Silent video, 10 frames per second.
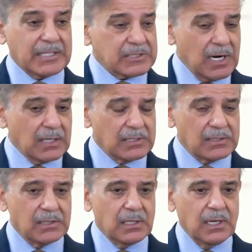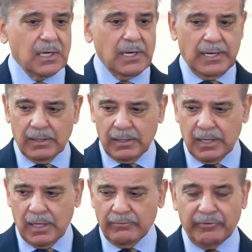kick-started
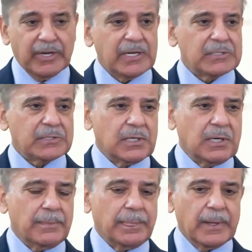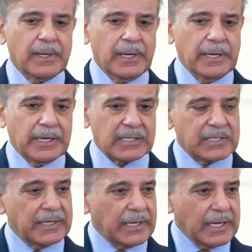in various
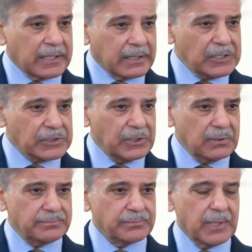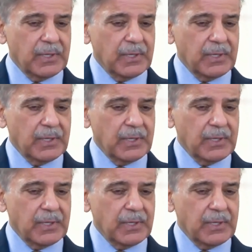areas like agriculture,